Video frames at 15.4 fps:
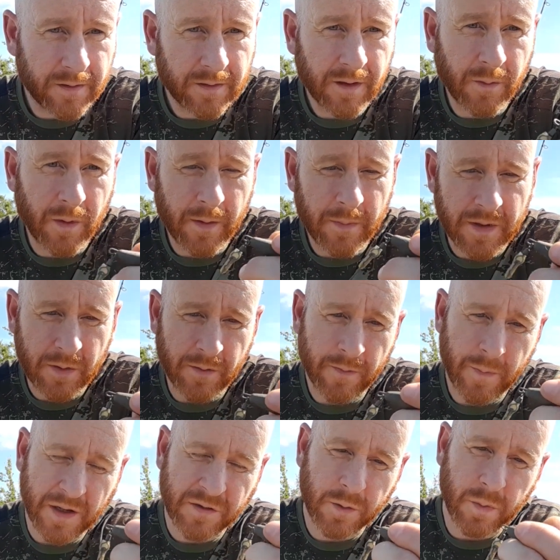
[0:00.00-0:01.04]
than what I've been doing the
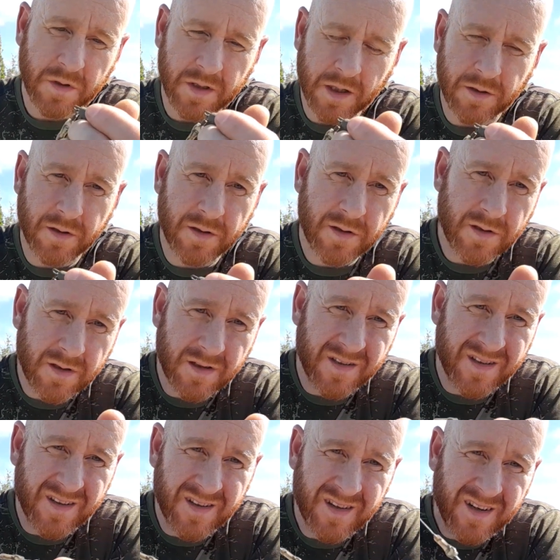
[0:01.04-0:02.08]
past couple of sessions.
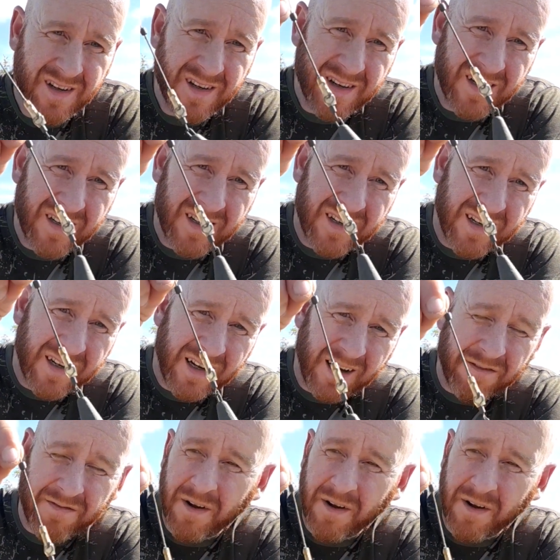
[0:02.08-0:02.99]
I